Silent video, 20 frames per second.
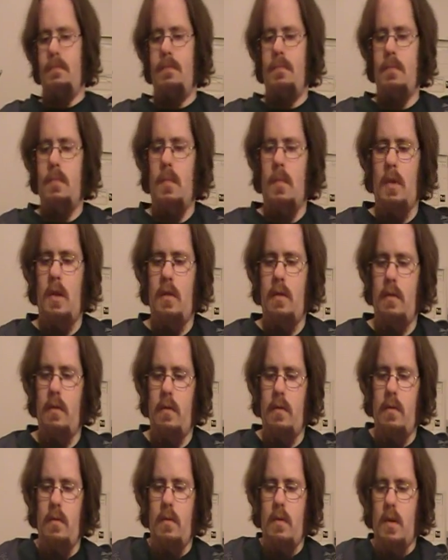
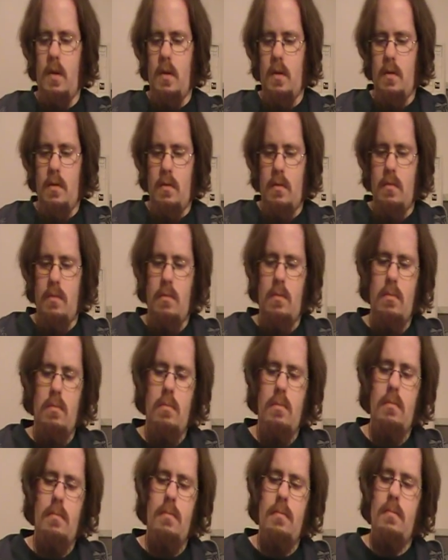
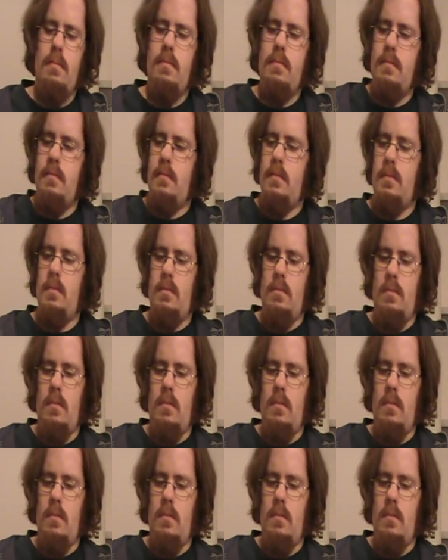Nothing is said.